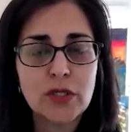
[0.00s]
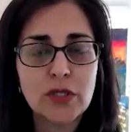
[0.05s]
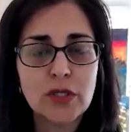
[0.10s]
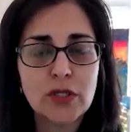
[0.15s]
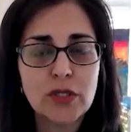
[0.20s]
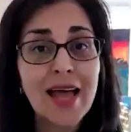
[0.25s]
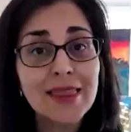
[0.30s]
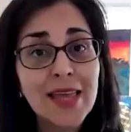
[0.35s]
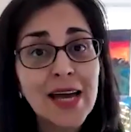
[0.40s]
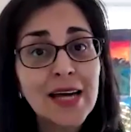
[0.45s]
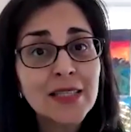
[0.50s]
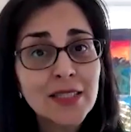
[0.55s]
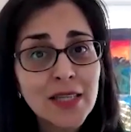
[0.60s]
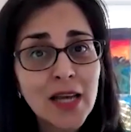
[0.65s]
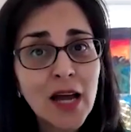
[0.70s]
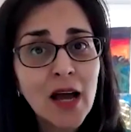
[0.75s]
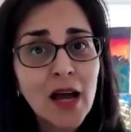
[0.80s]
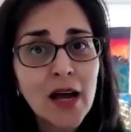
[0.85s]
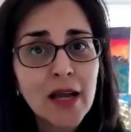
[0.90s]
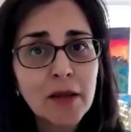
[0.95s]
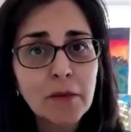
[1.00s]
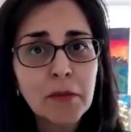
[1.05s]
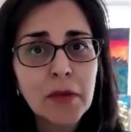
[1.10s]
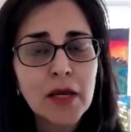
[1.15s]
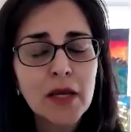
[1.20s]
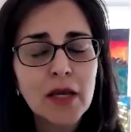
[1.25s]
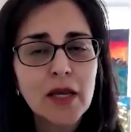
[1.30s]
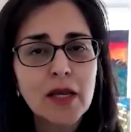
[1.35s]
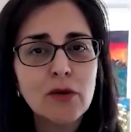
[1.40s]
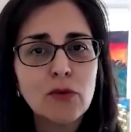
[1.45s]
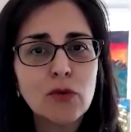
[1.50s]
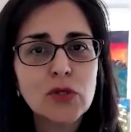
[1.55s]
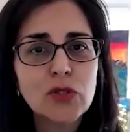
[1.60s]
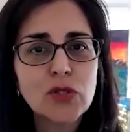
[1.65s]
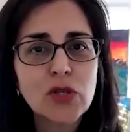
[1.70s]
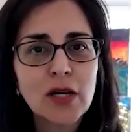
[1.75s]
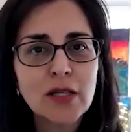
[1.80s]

And at that time, it was